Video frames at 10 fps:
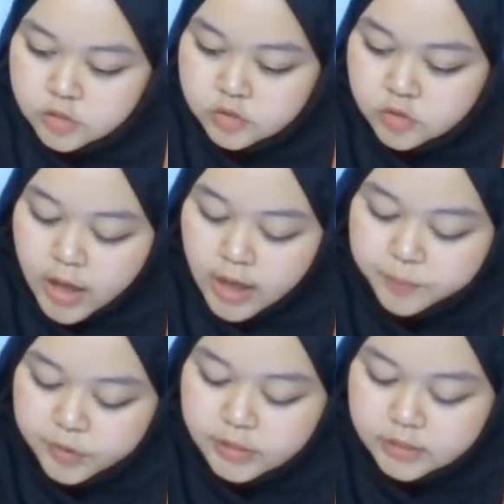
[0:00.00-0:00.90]
So I
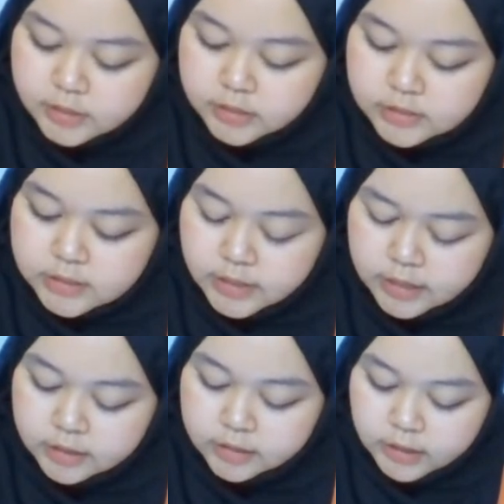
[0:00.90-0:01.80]
put here it is
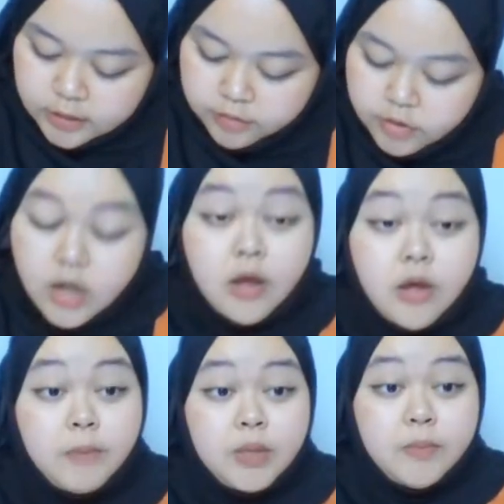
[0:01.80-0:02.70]
negative,
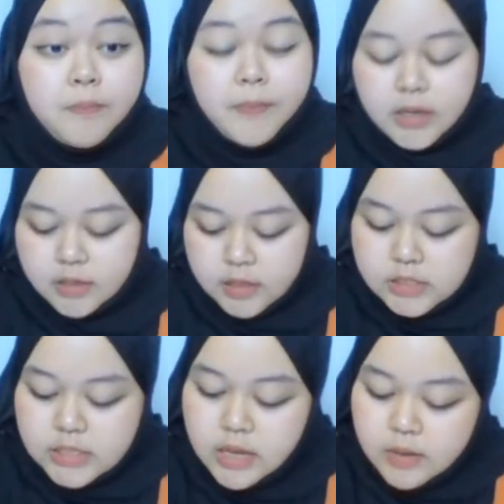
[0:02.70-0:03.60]
minus,
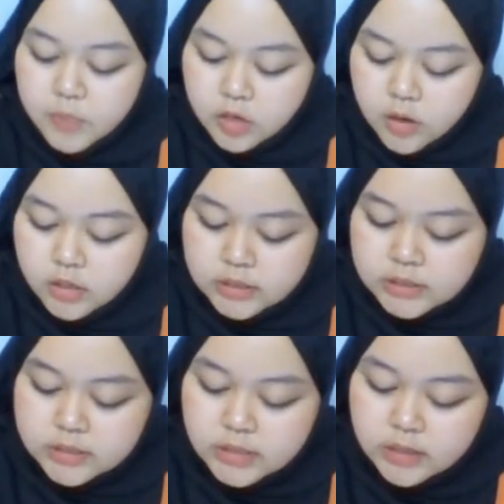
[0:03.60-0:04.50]
because it
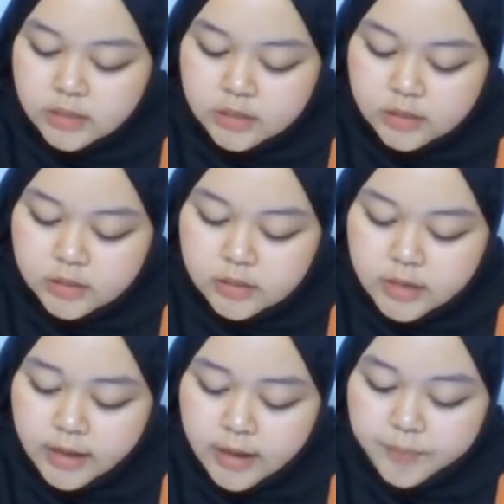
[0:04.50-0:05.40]
says here
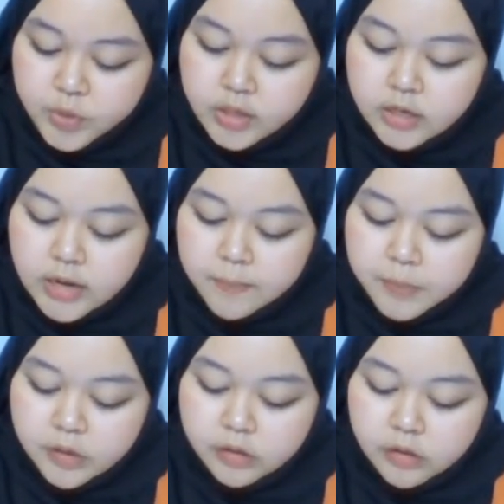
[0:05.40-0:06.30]
that the
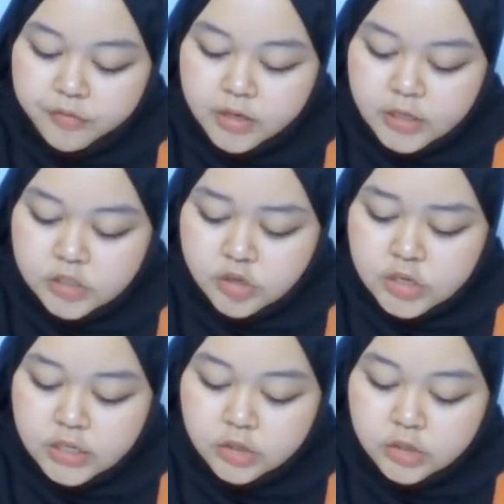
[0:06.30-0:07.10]
number of electron need